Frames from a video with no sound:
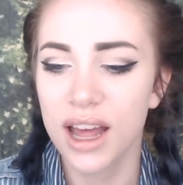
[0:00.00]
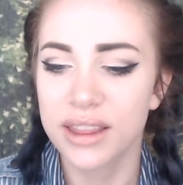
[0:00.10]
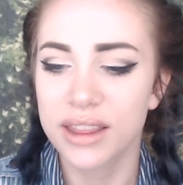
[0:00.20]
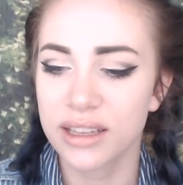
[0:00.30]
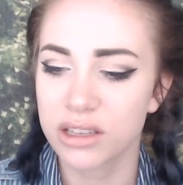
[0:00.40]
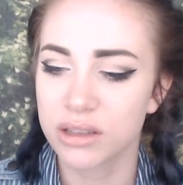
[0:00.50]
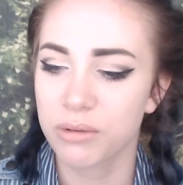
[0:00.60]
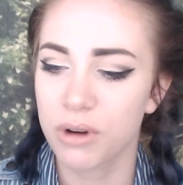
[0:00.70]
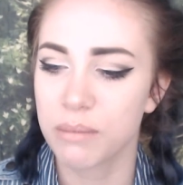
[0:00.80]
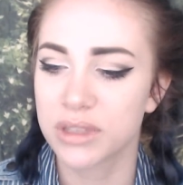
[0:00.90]
That's how the
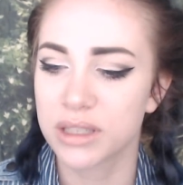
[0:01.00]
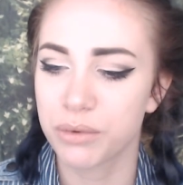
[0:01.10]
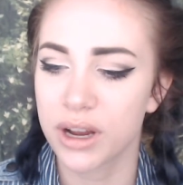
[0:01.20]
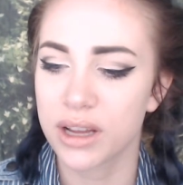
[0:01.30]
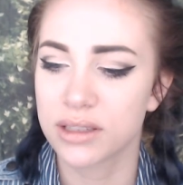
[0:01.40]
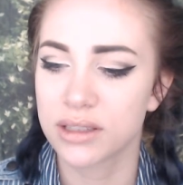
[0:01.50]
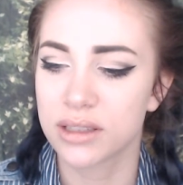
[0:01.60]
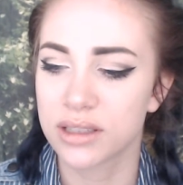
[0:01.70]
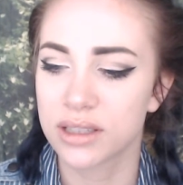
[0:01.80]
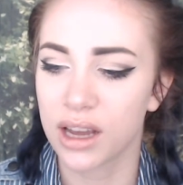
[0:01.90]
problem spreads, the
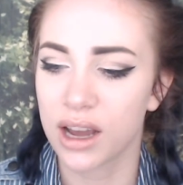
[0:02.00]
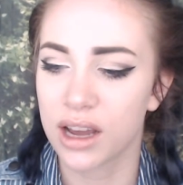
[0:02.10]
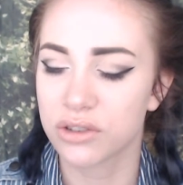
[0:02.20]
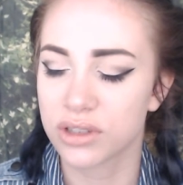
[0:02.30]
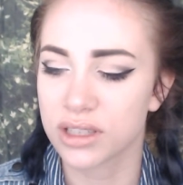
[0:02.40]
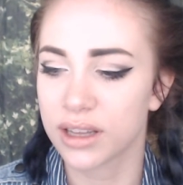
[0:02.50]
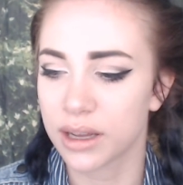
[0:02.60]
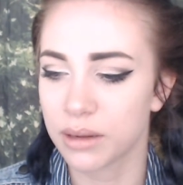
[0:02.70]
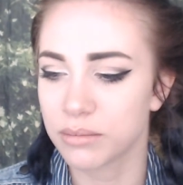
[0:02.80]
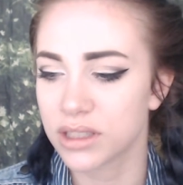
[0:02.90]
psychiatrist
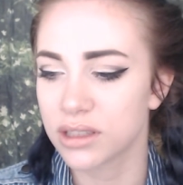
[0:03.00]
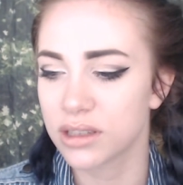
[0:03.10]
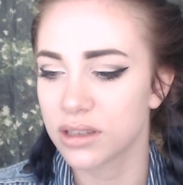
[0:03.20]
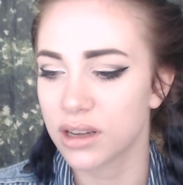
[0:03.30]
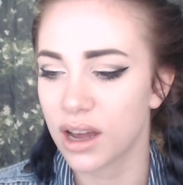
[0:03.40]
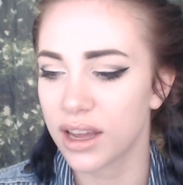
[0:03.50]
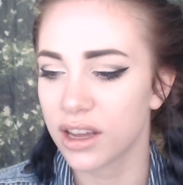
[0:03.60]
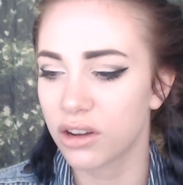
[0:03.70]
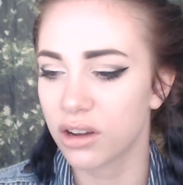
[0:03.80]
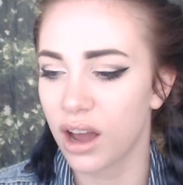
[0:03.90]
claims.
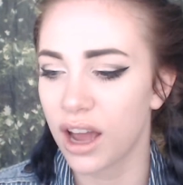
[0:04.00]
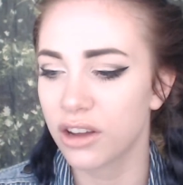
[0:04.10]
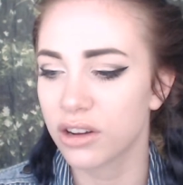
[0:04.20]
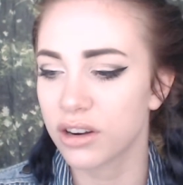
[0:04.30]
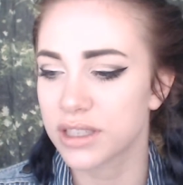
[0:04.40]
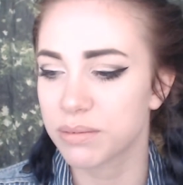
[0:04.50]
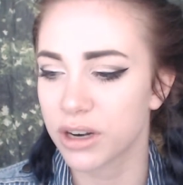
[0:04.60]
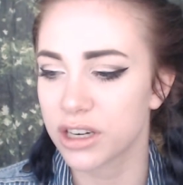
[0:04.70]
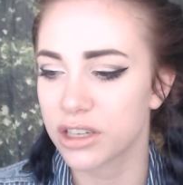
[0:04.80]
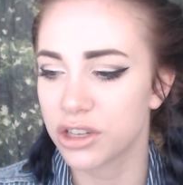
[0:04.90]
I could have spread
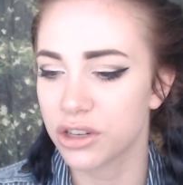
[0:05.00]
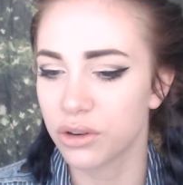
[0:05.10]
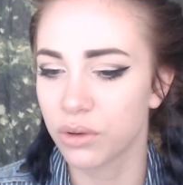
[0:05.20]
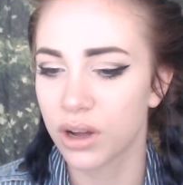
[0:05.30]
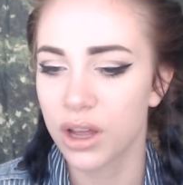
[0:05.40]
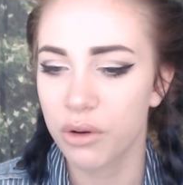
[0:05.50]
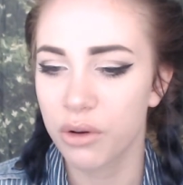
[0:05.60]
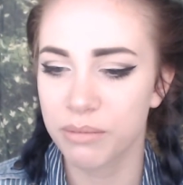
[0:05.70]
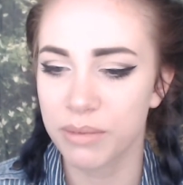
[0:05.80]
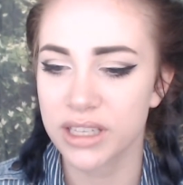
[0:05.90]
it too, with
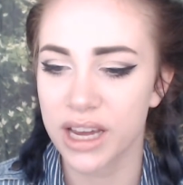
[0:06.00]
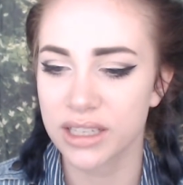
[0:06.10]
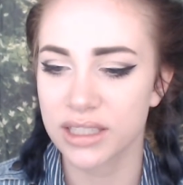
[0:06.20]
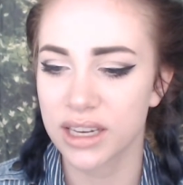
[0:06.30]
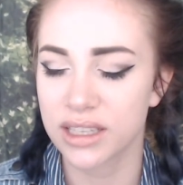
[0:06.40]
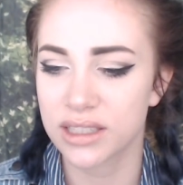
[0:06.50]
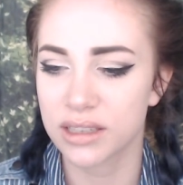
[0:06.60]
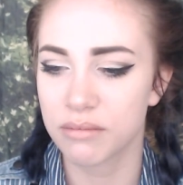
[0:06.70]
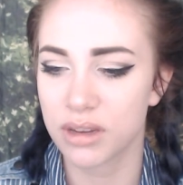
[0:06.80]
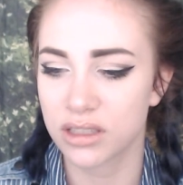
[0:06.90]
my texts and
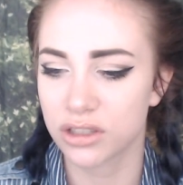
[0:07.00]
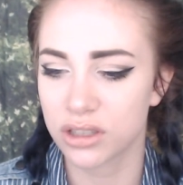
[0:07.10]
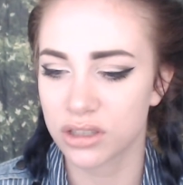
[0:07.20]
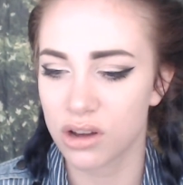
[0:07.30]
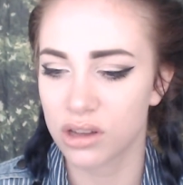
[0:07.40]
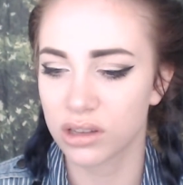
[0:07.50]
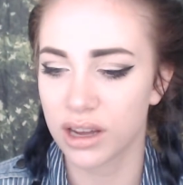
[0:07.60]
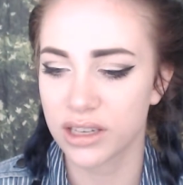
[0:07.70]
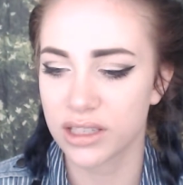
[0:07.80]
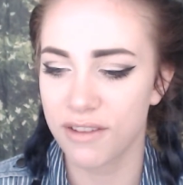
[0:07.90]
instant messages
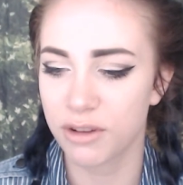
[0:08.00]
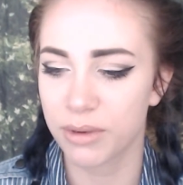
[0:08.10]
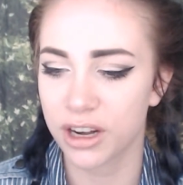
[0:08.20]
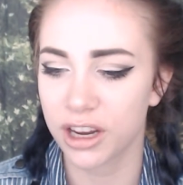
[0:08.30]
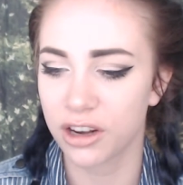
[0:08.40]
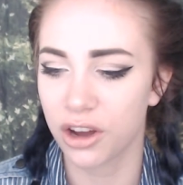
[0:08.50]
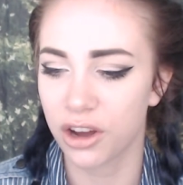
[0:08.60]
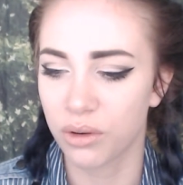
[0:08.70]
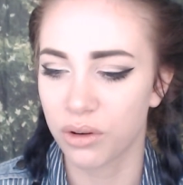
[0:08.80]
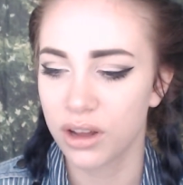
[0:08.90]
online to everybody I
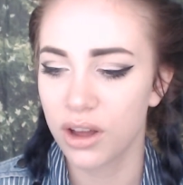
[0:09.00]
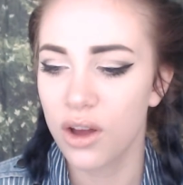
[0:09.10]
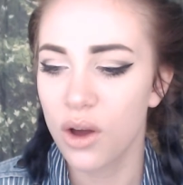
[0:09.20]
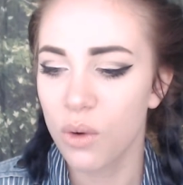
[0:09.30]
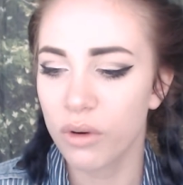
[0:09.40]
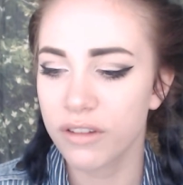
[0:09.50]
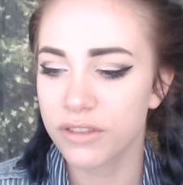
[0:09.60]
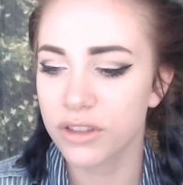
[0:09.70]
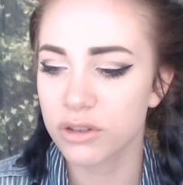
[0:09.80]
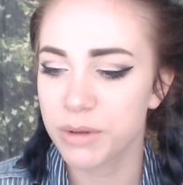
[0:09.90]
know. One of
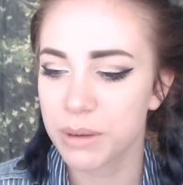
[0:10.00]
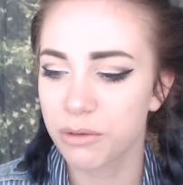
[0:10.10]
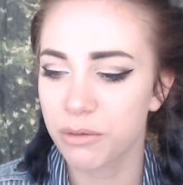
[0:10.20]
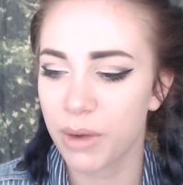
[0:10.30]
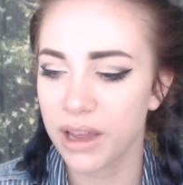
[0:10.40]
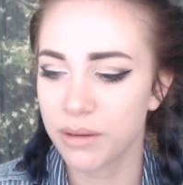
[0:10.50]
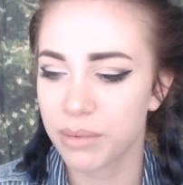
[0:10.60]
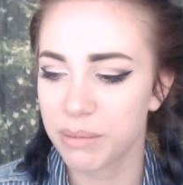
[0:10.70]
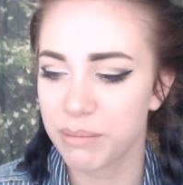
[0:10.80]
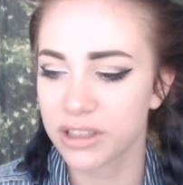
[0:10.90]
those people might
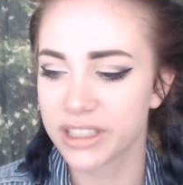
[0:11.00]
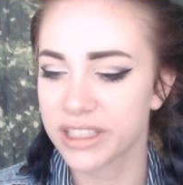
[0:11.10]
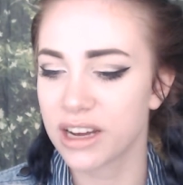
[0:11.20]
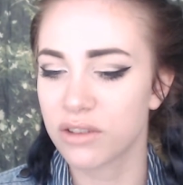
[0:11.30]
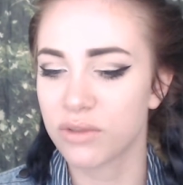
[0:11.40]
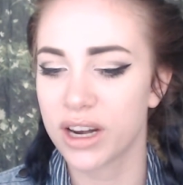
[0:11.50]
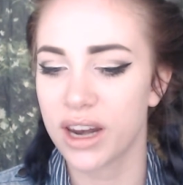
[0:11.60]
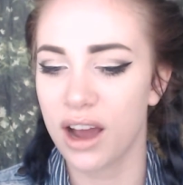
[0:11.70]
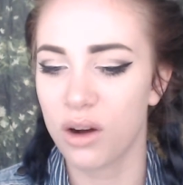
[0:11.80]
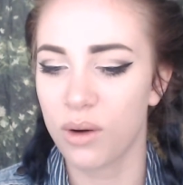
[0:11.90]
be melting down right
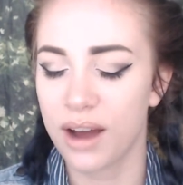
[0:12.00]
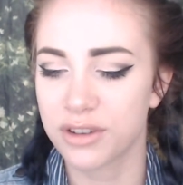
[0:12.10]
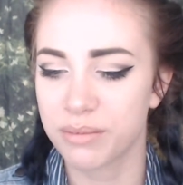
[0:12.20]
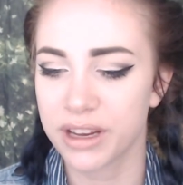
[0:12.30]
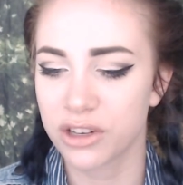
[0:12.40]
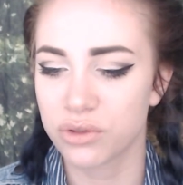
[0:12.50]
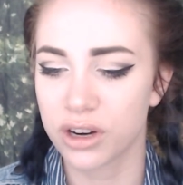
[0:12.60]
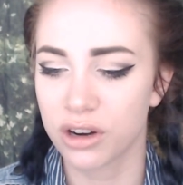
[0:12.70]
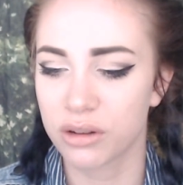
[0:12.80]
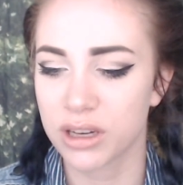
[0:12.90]
now after being
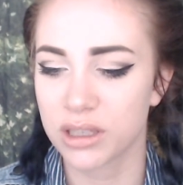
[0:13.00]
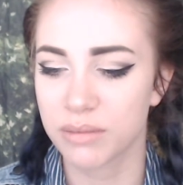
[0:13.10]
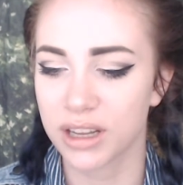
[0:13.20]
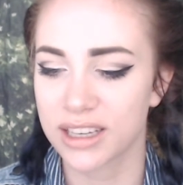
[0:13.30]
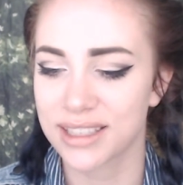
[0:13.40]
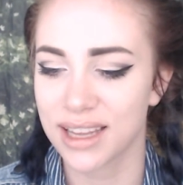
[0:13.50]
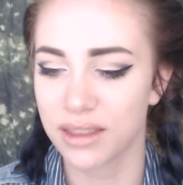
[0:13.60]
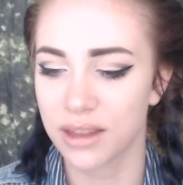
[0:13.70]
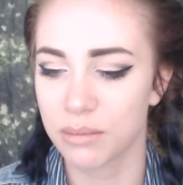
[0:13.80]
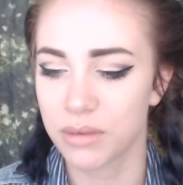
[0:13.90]
triggered by something I sent them.